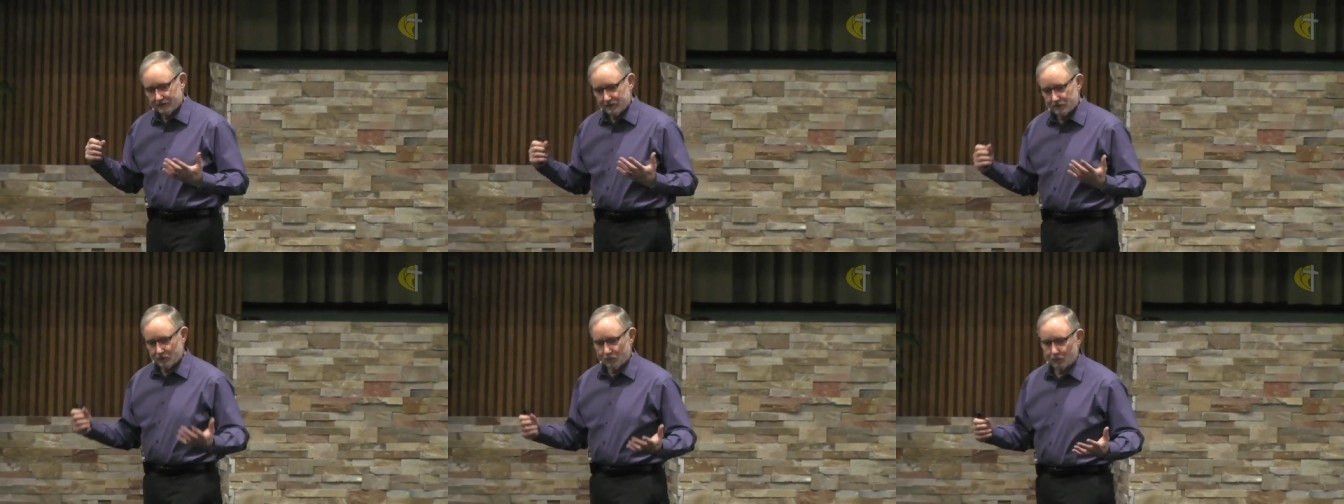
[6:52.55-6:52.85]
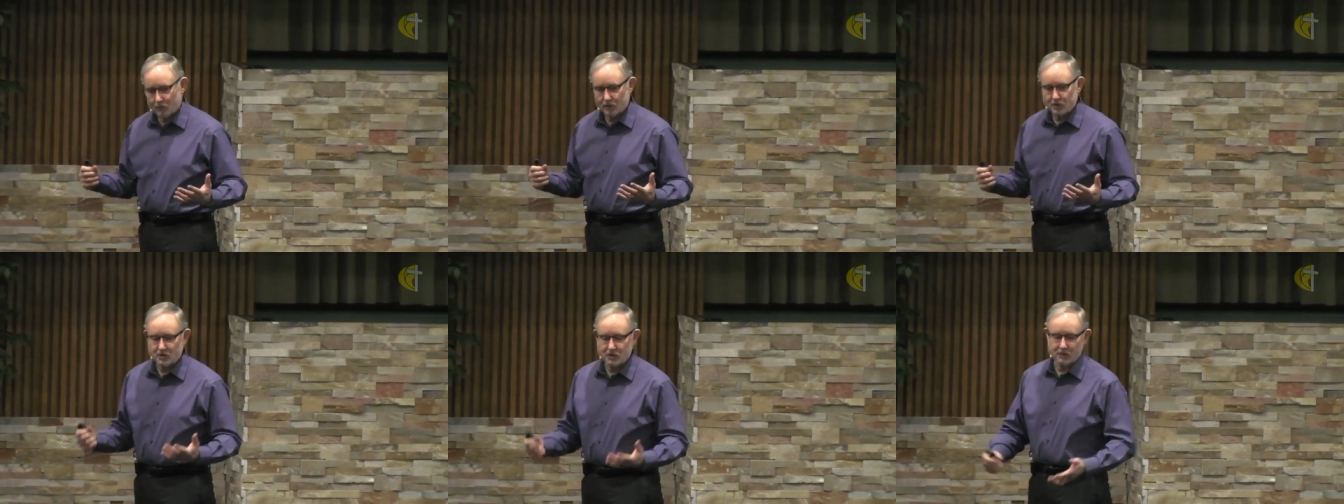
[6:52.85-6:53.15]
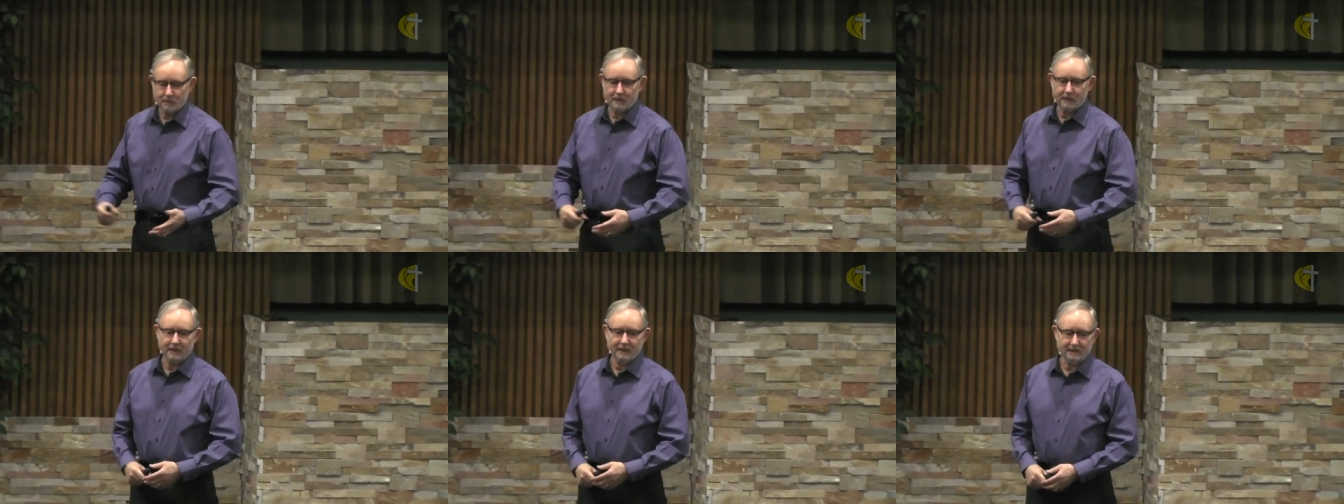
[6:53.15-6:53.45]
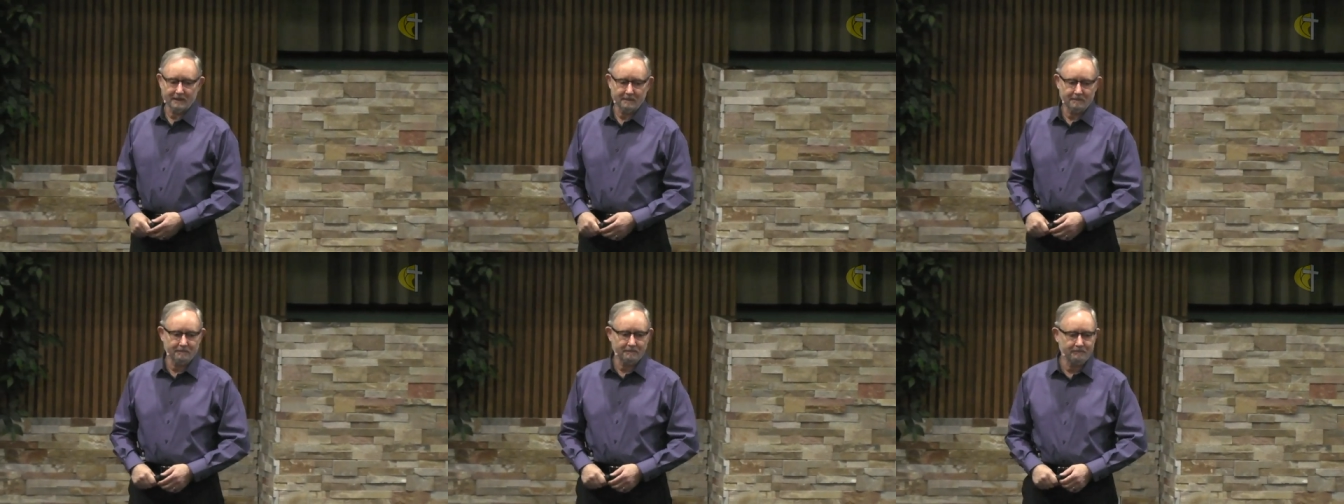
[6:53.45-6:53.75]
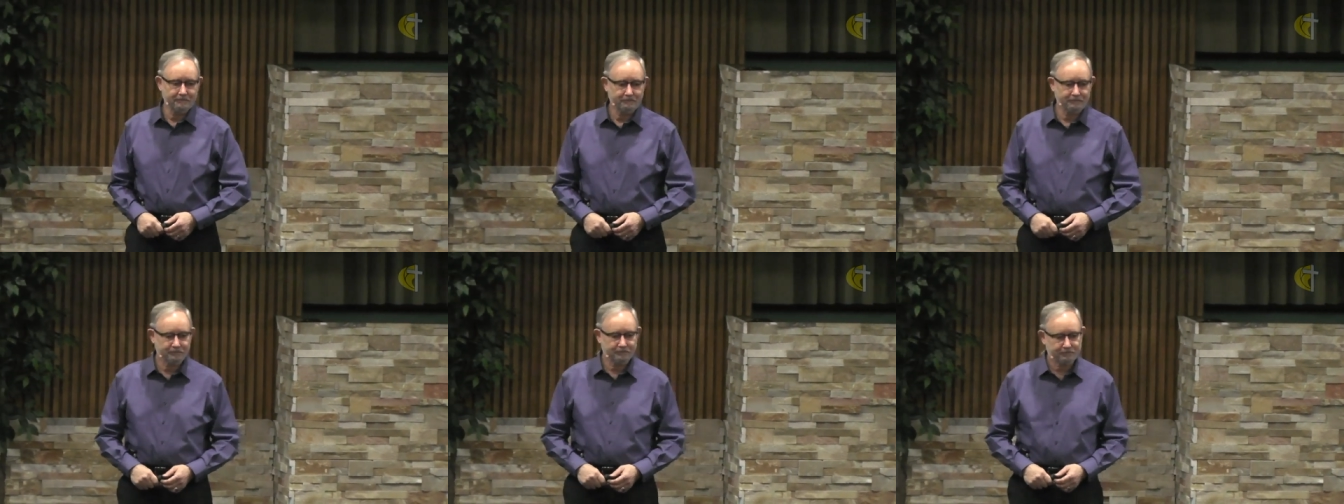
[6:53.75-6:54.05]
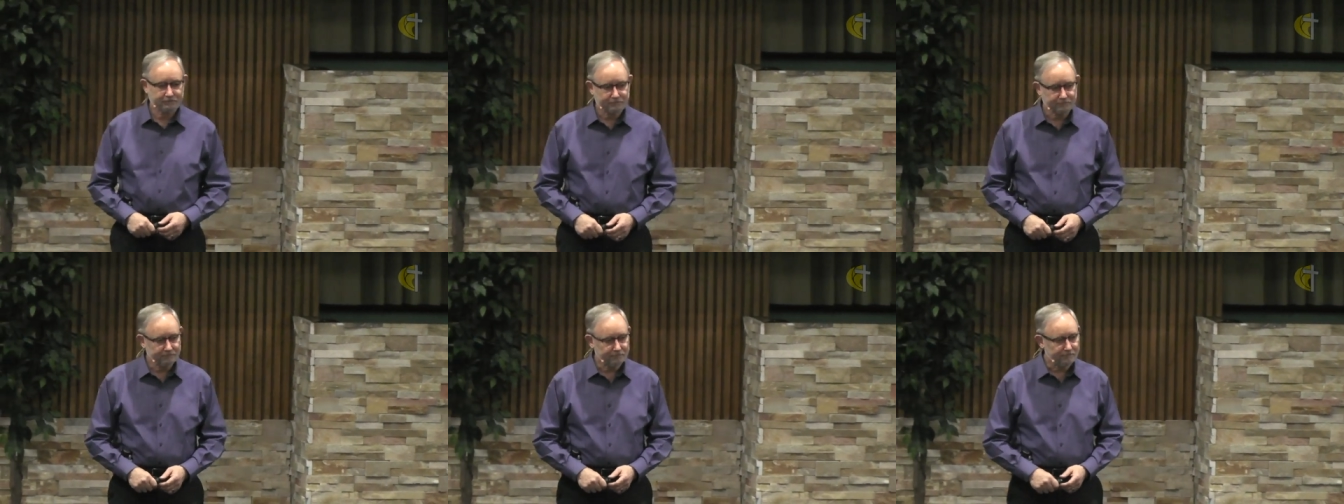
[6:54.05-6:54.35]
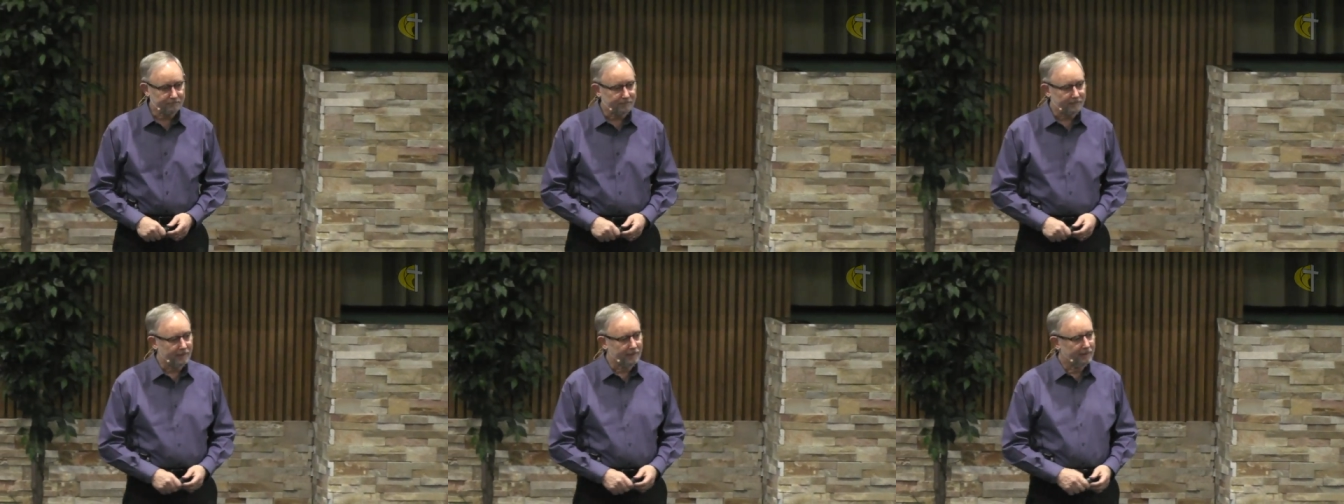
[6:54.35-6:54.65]
to worship him.
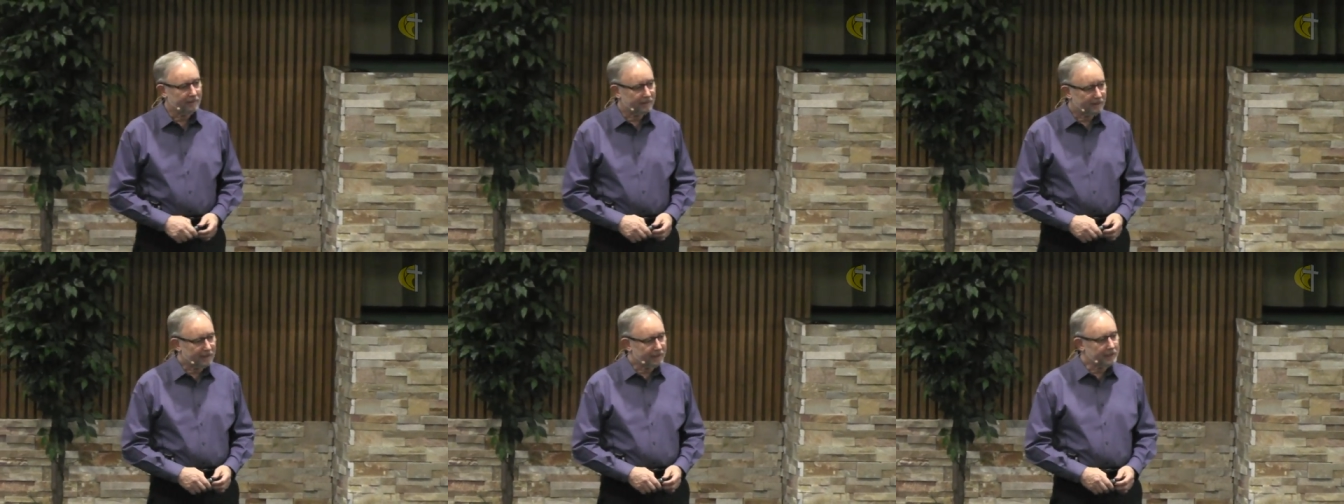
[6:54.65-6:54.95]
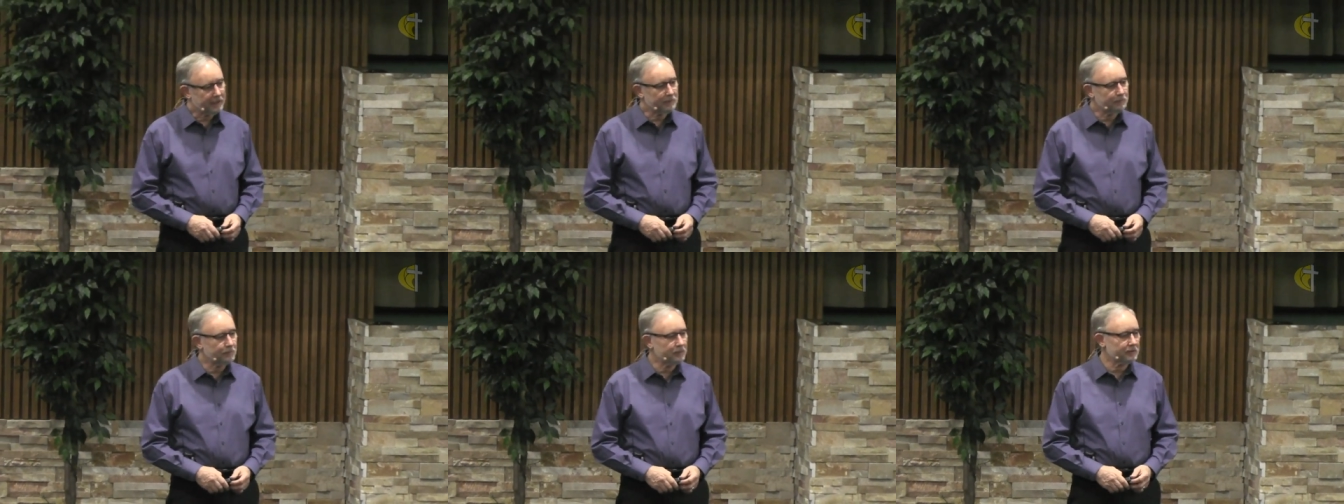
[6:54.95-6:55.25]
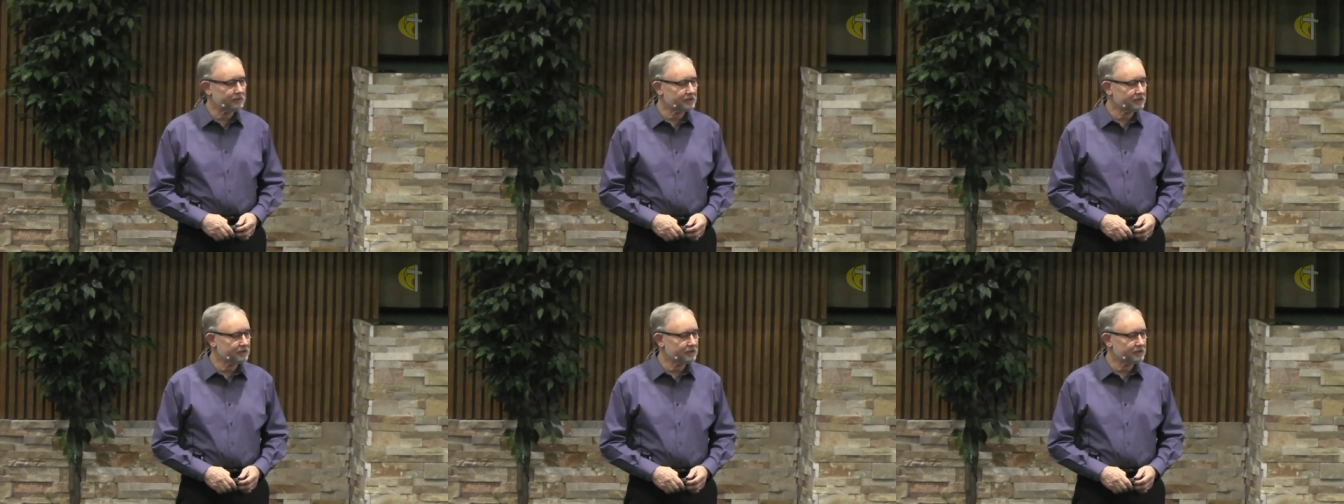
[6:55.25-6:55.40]
And he puts